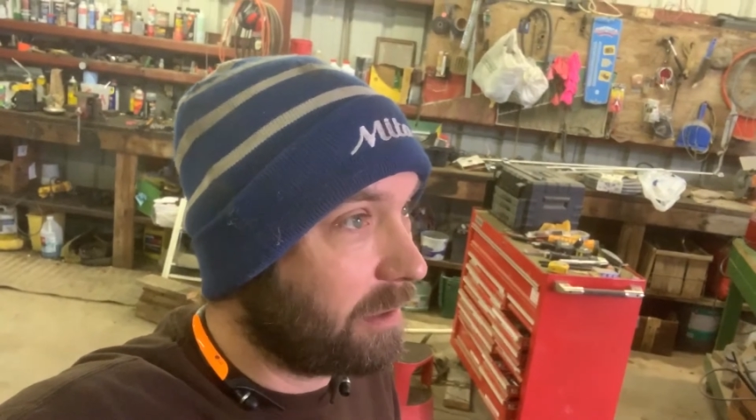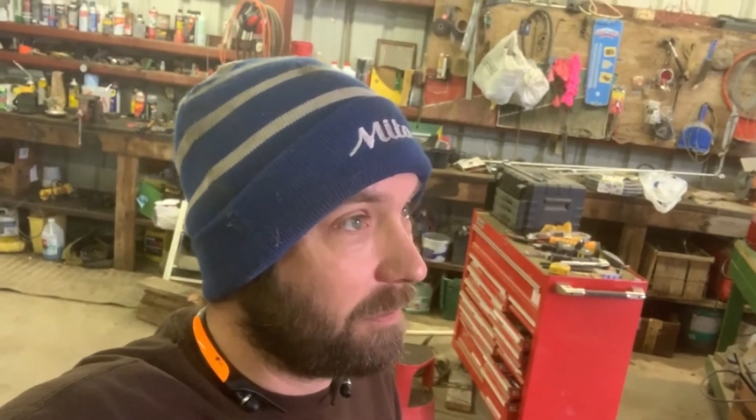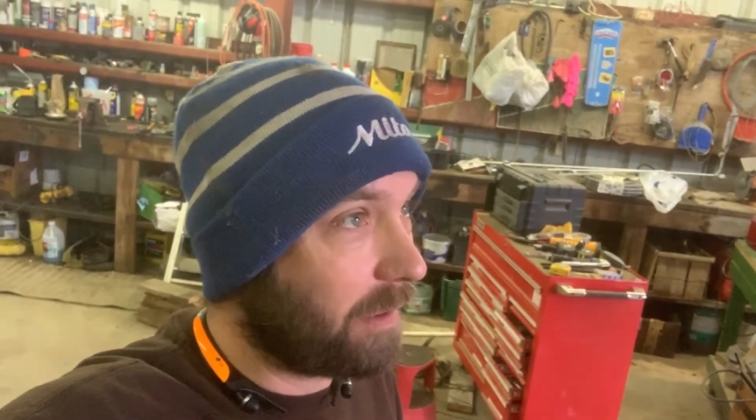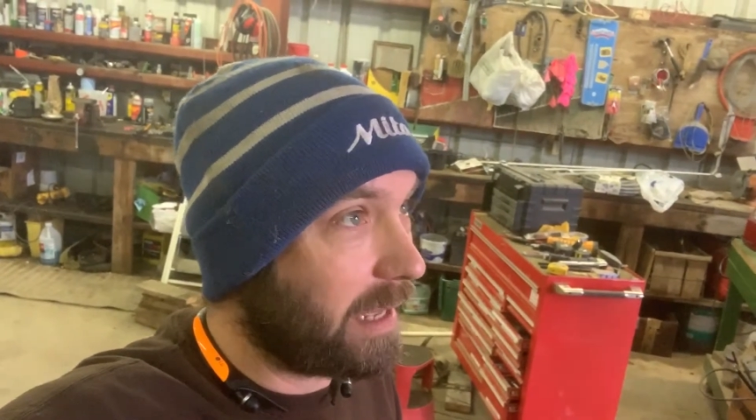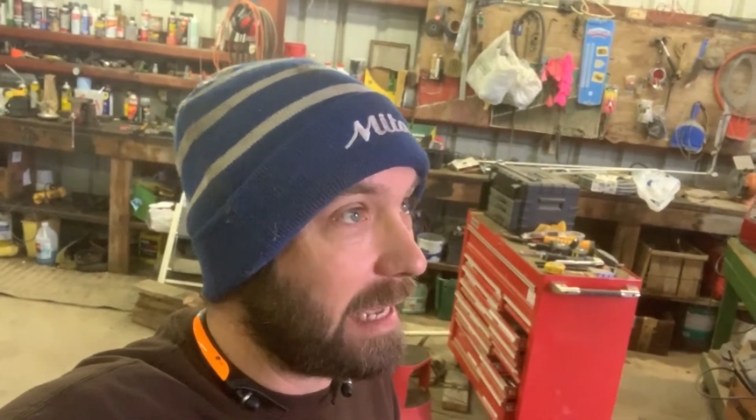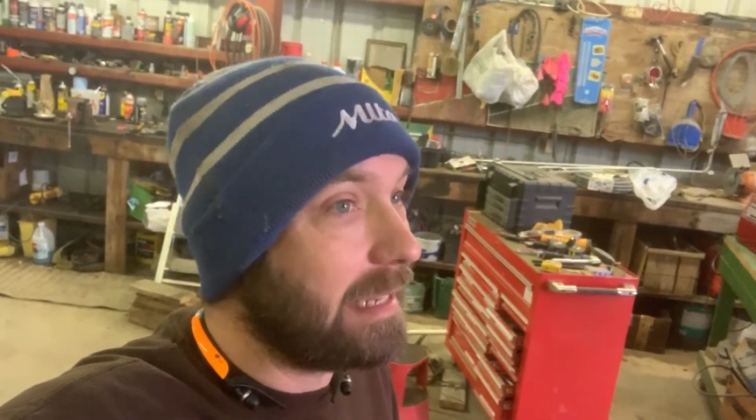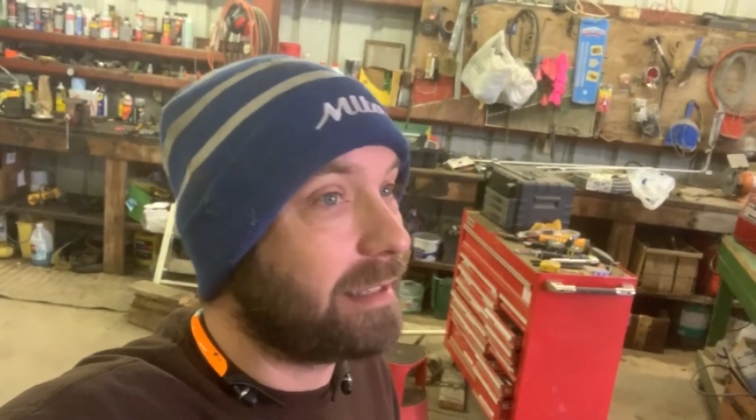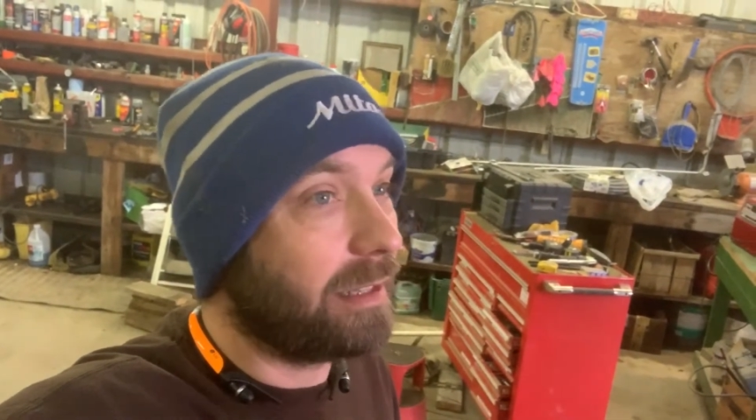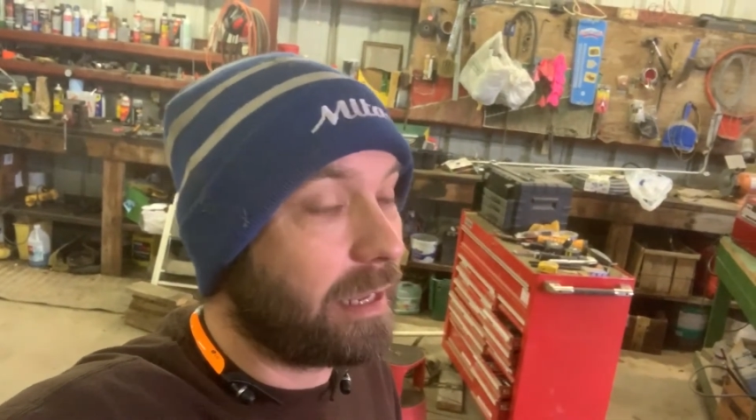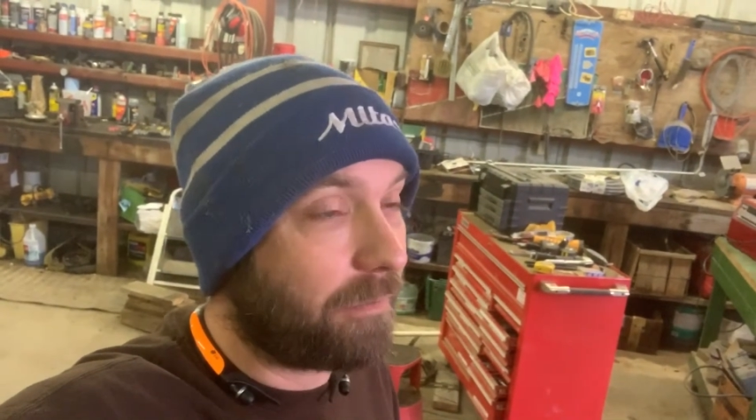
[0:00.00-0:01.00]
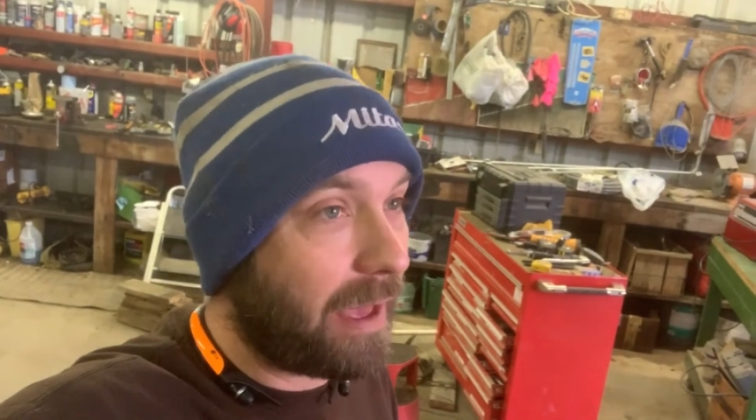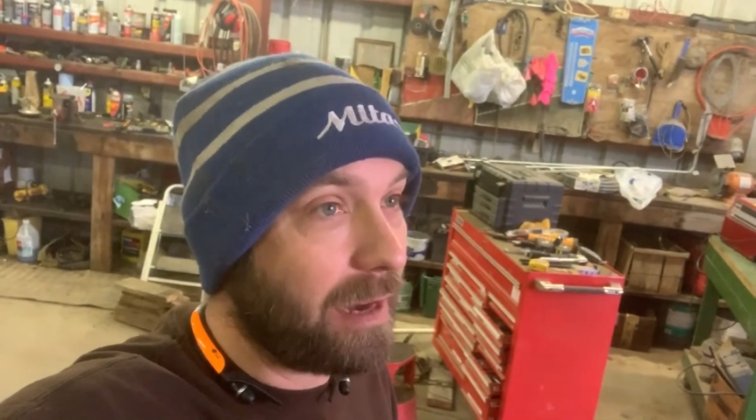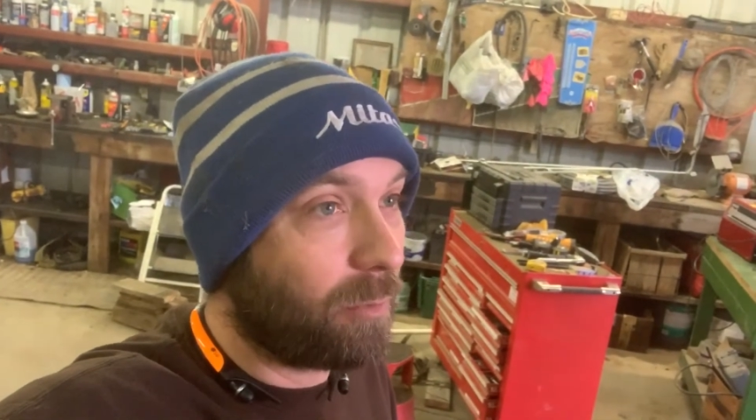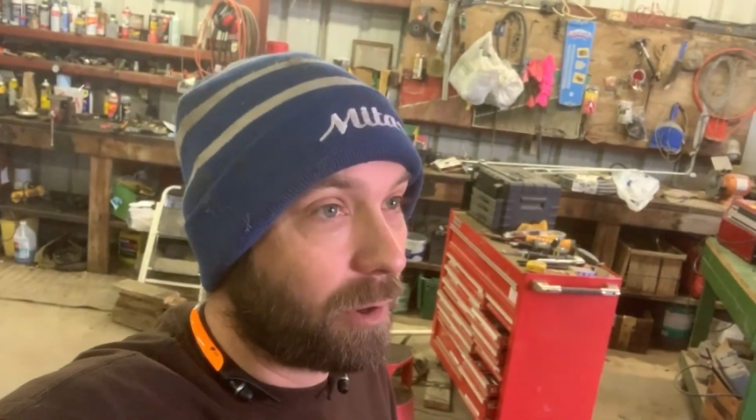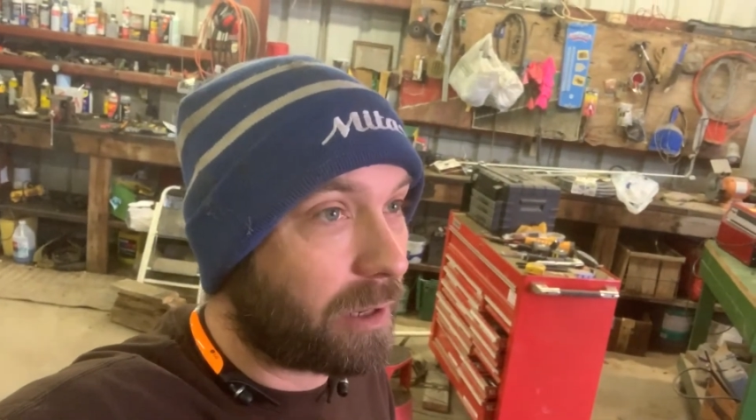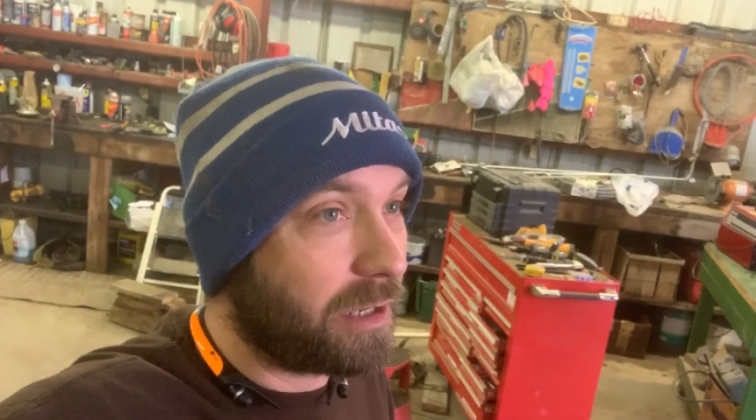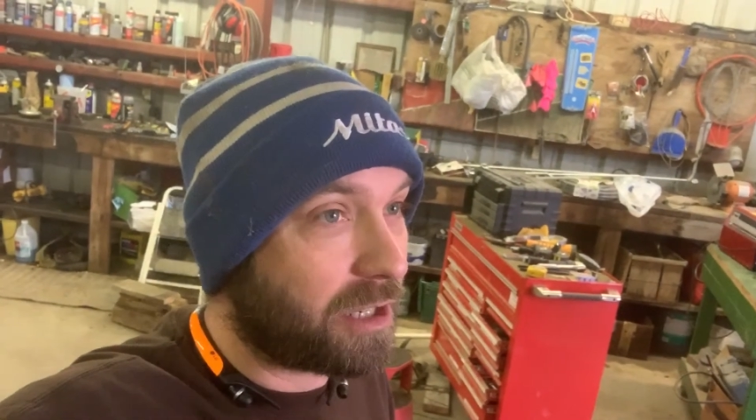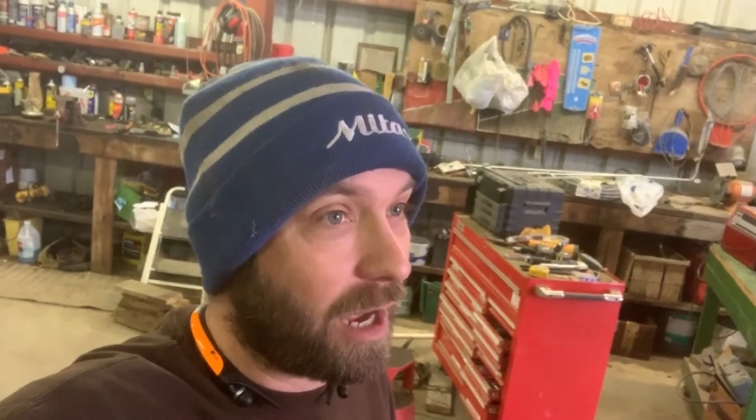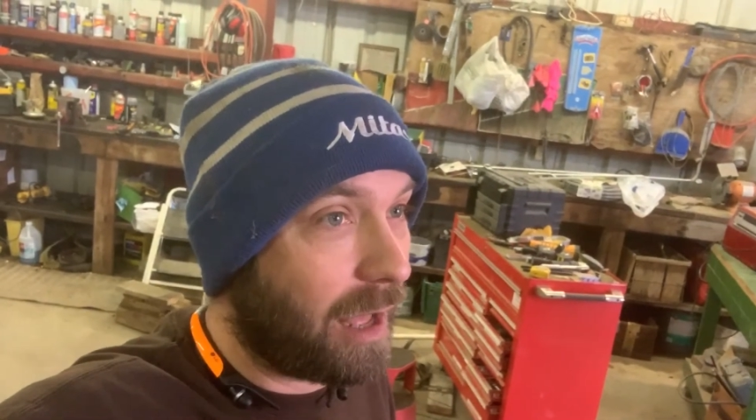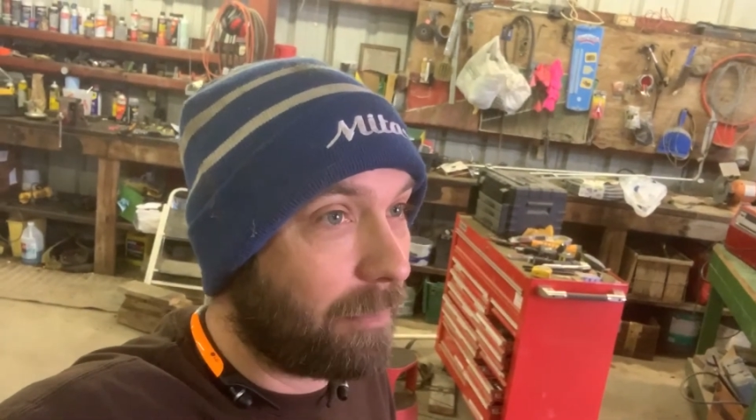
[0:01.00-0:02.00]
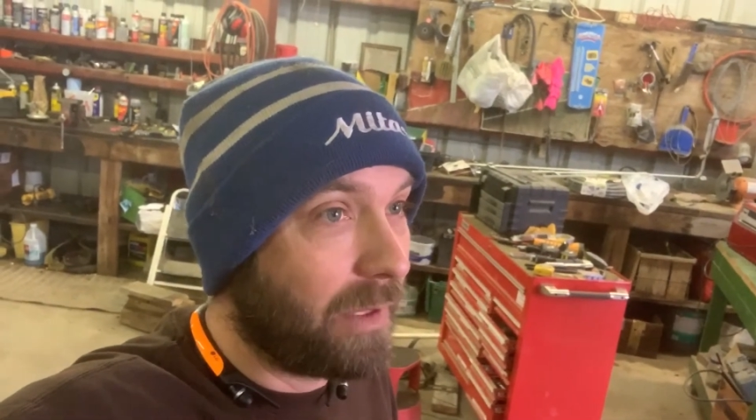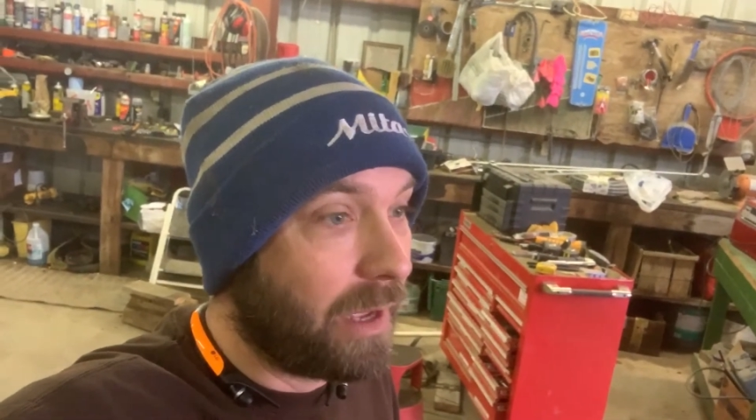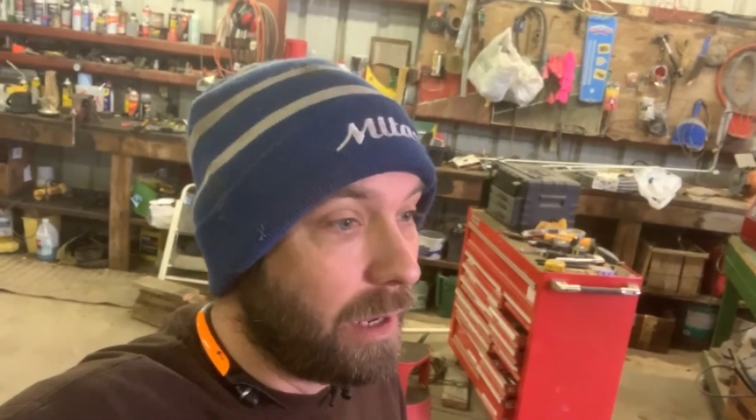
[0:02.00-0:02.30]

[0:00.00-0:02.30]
of easily, if I didn't work a job.